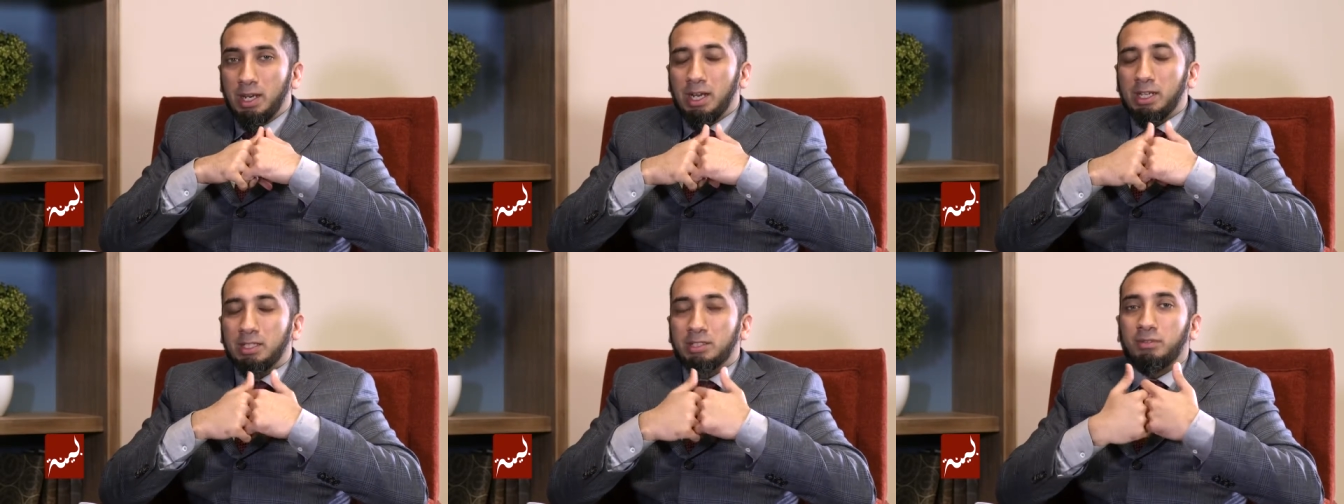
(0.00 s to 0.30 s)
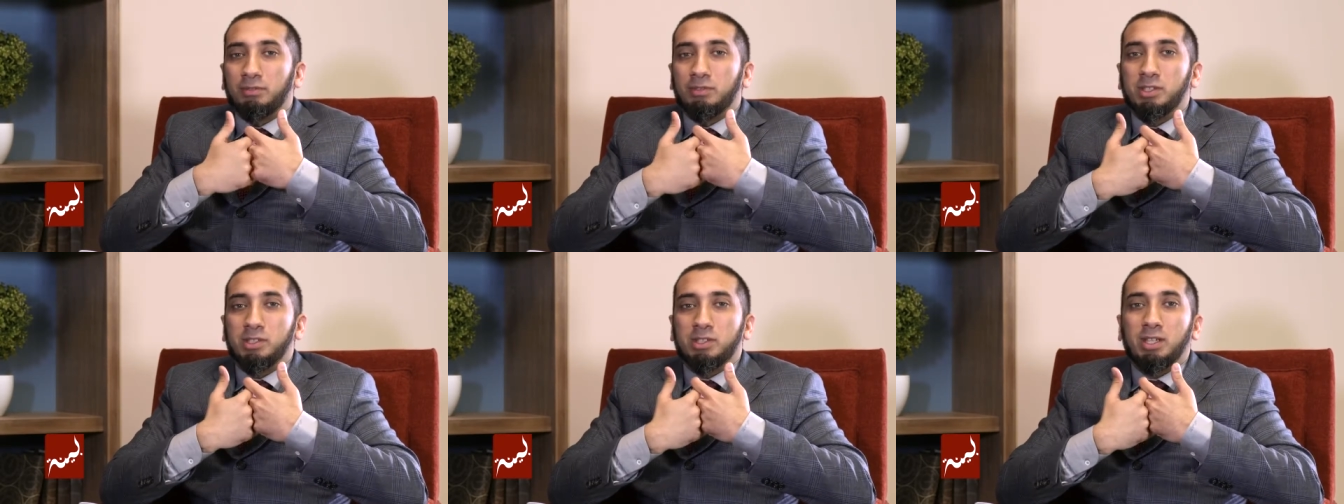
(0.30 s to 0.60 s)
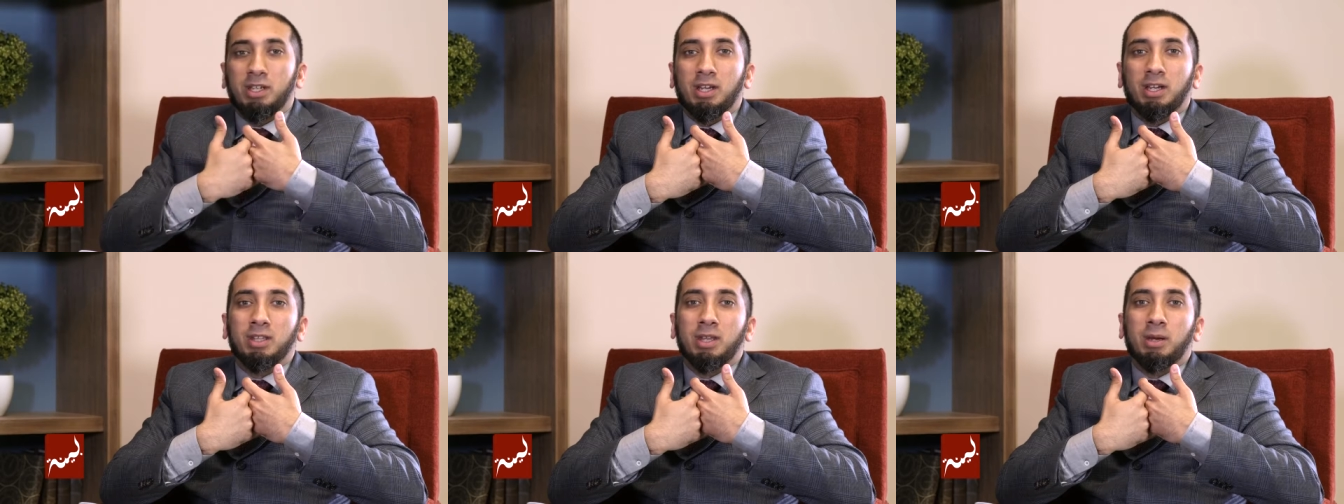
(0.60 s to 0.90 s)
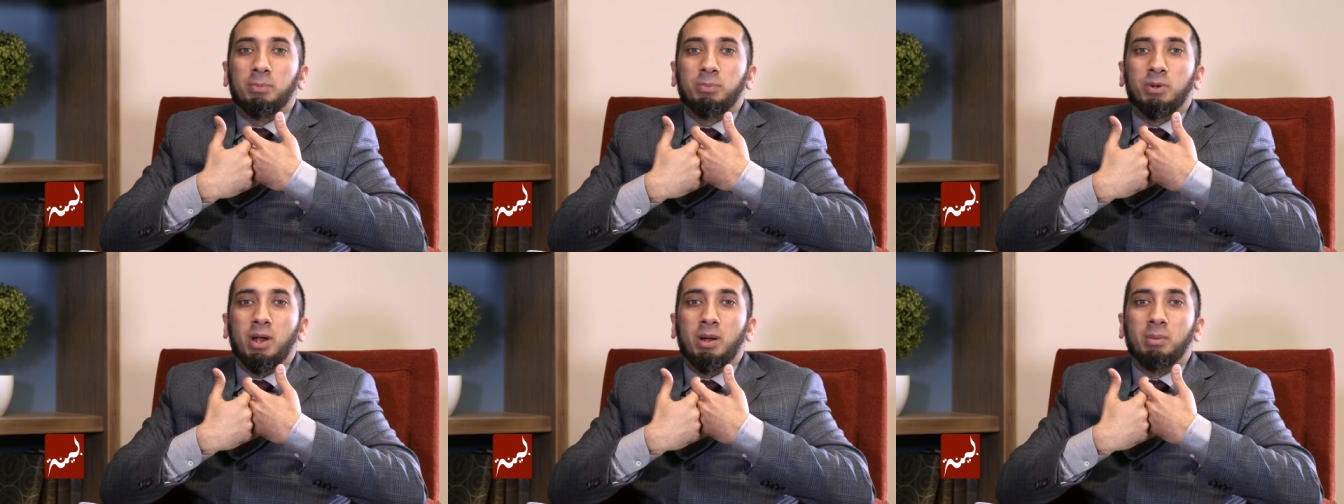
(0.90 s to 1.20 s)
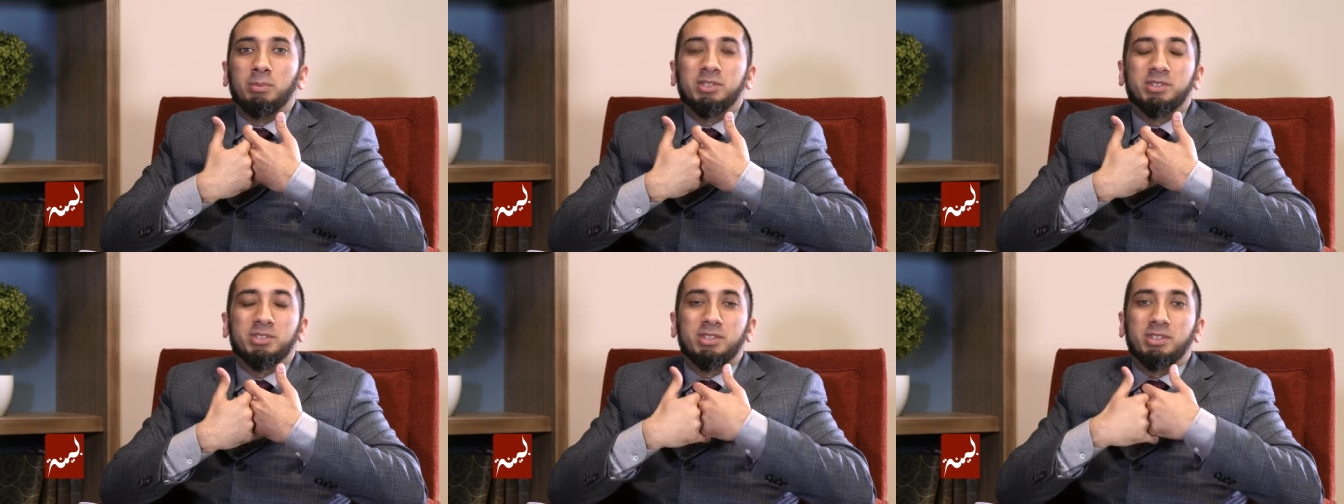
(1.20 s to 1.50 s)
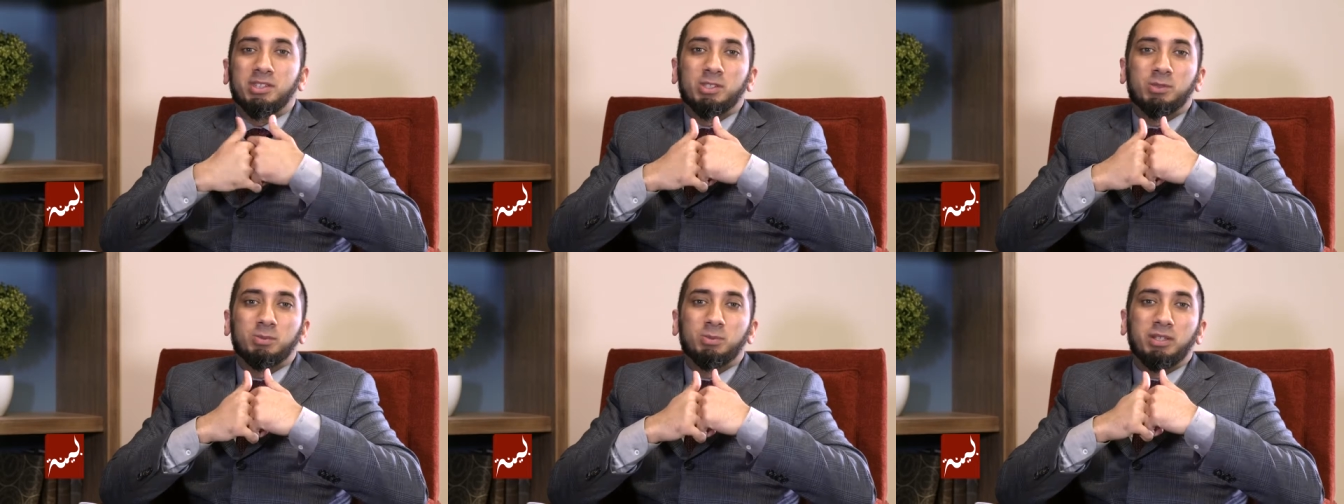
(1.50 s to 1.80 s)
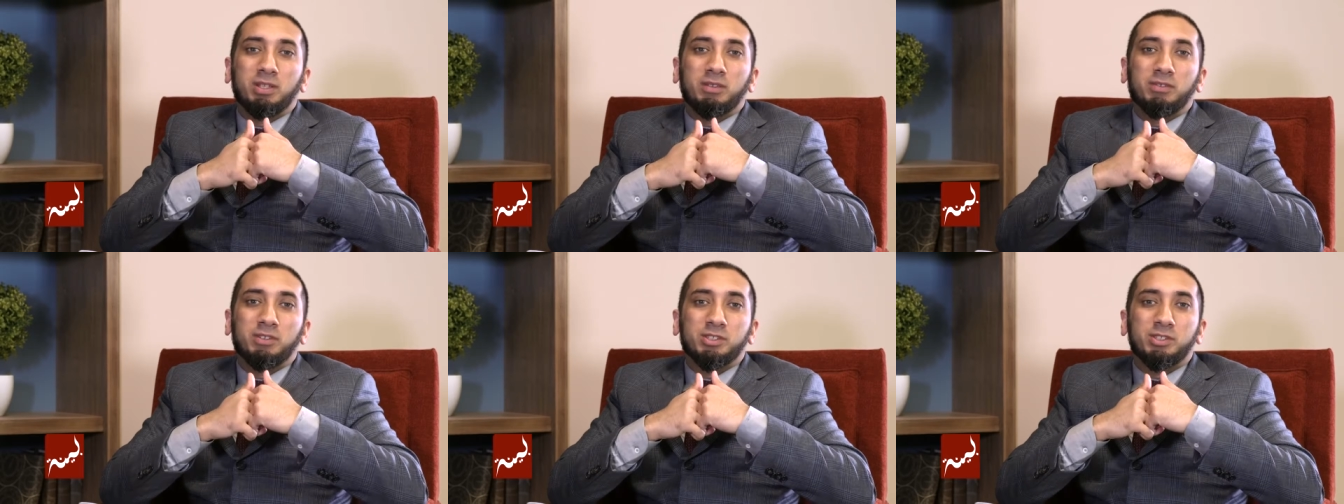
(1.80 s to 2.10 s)
As if to say, Allah promised the
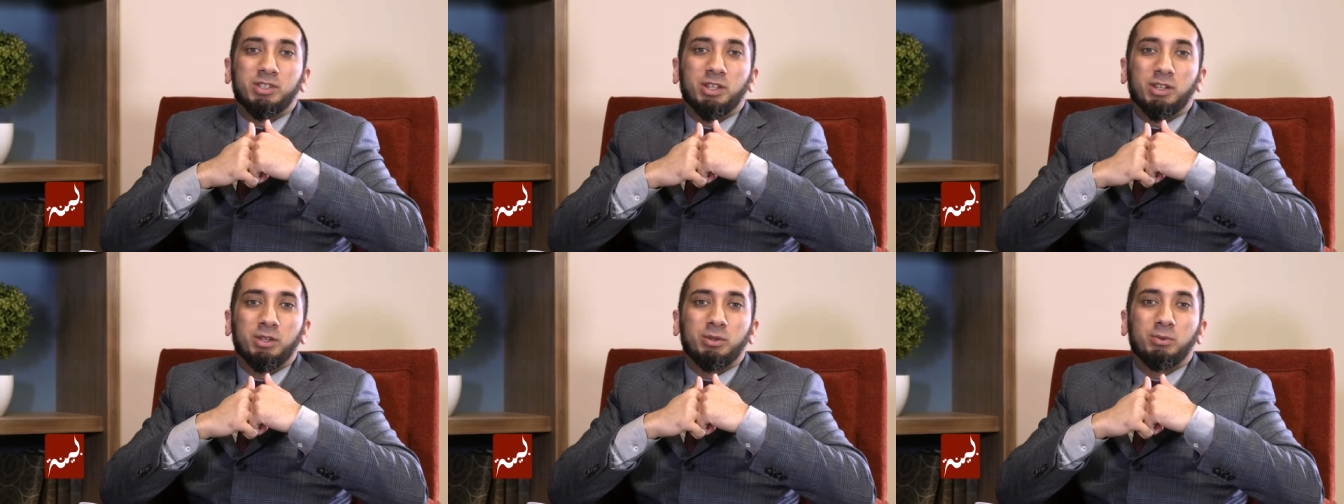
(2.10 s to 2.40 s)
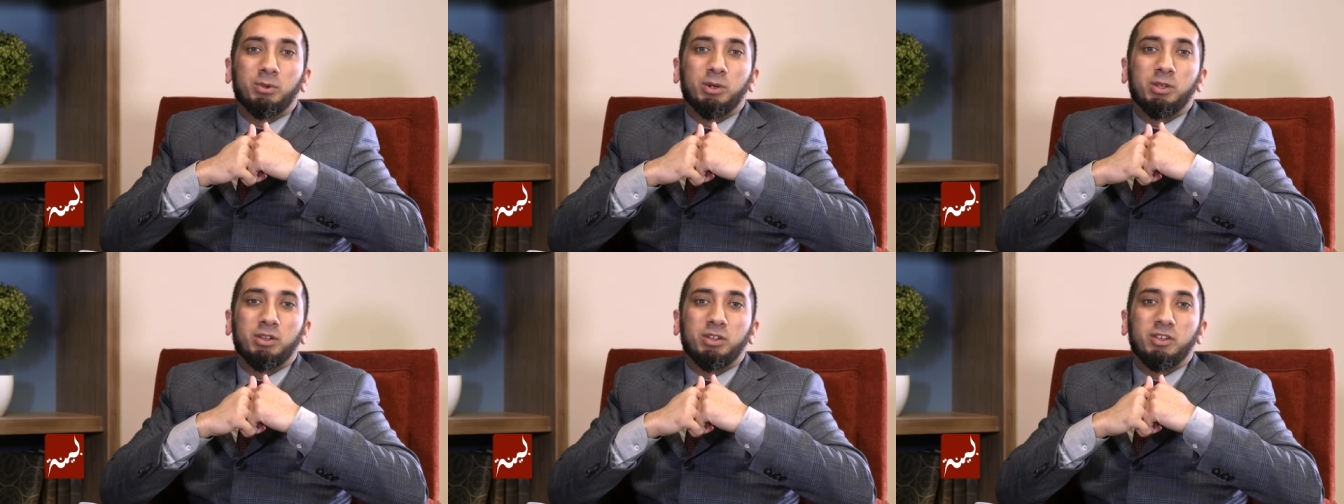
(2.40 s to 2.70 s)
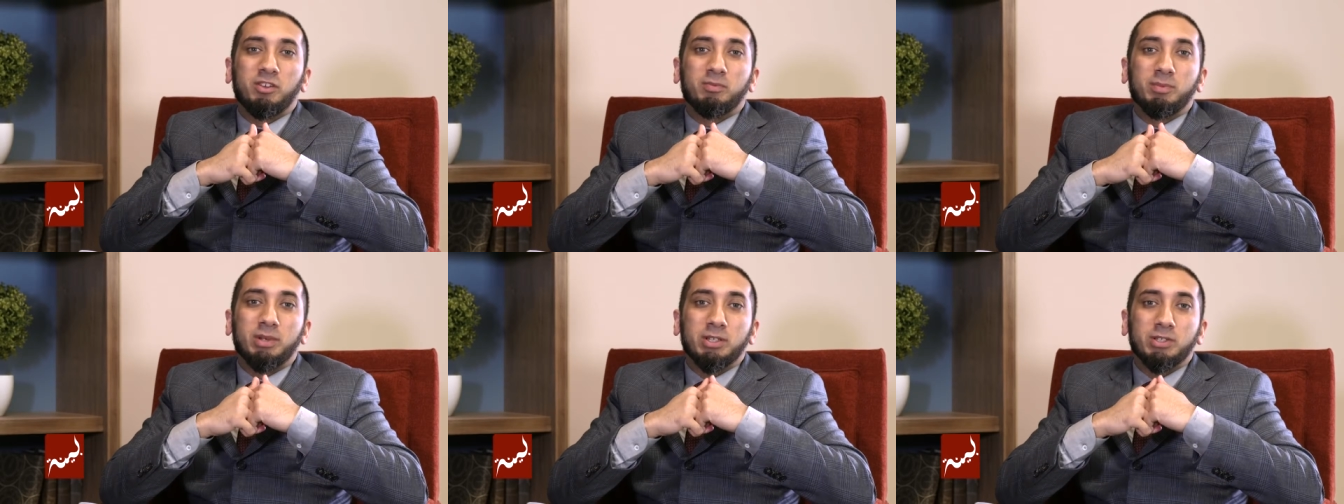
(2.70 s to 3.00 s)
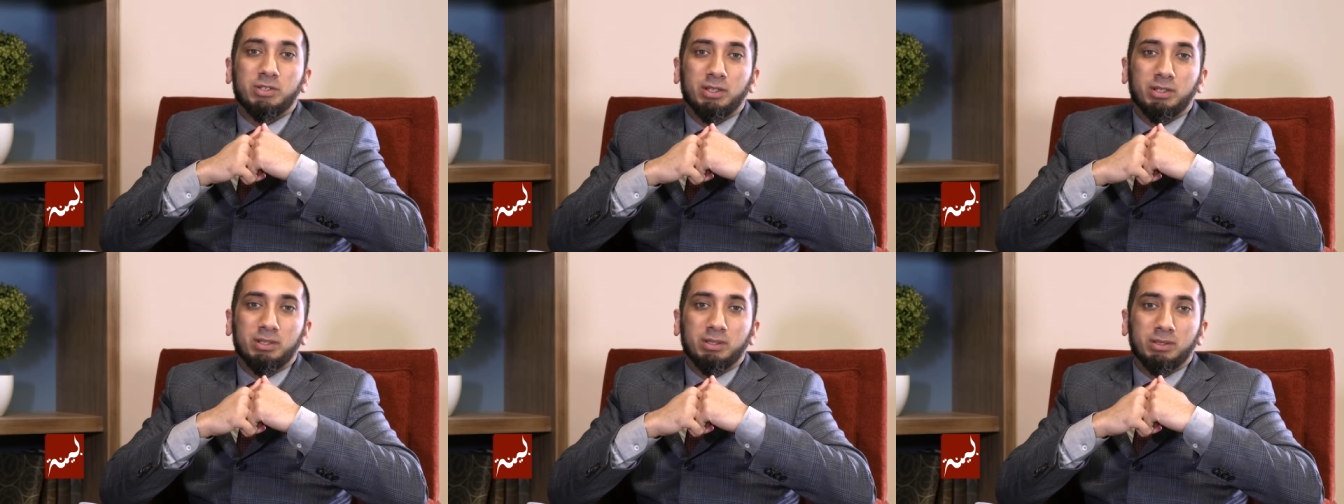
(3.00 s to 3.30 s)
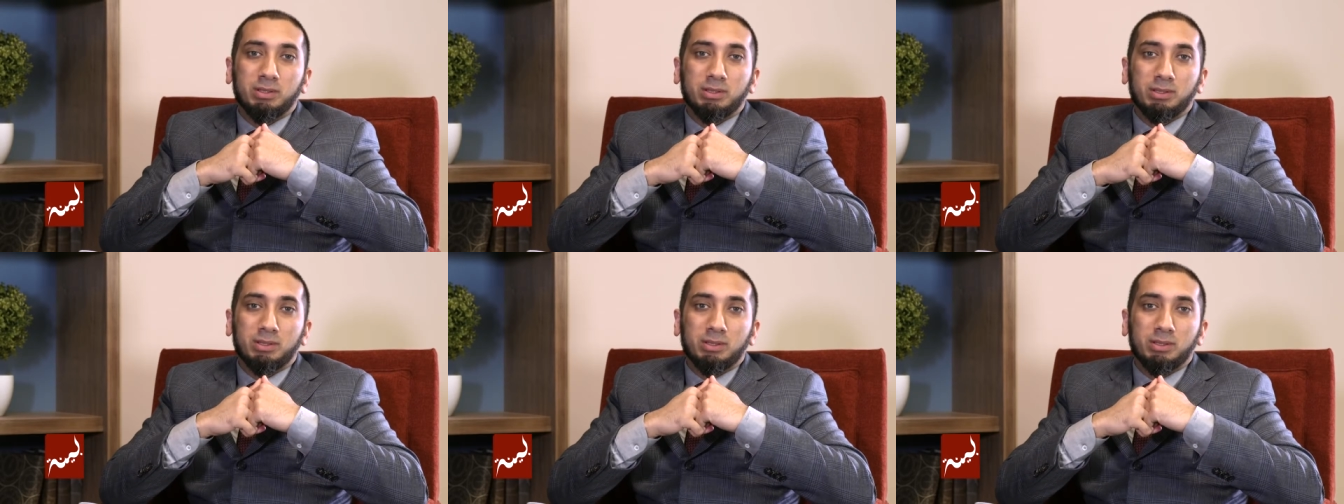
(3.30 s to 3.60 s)
disbelievers nothing worthy of mention.